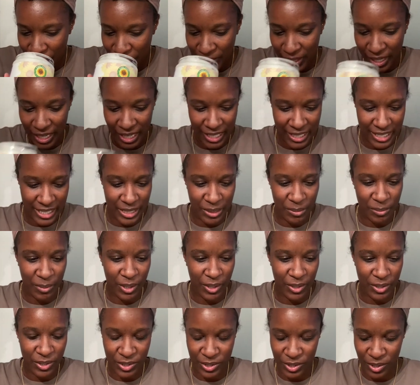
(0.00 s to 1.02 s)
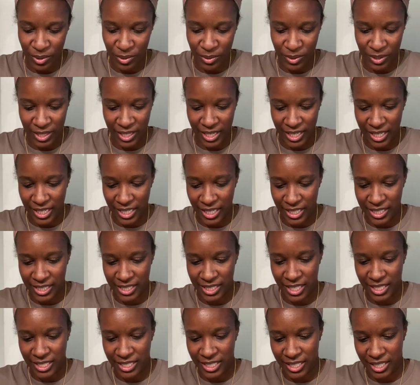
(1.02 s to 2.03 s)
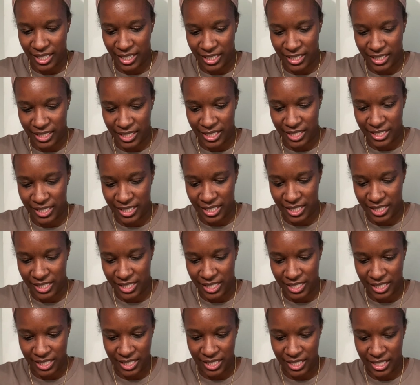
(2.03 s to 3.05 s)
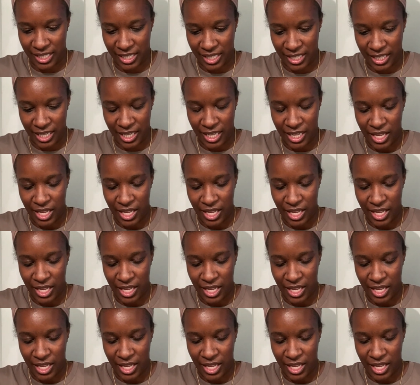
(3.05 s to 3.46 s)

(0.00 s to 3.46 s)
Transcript: It smells so good. It's such a nice consistency.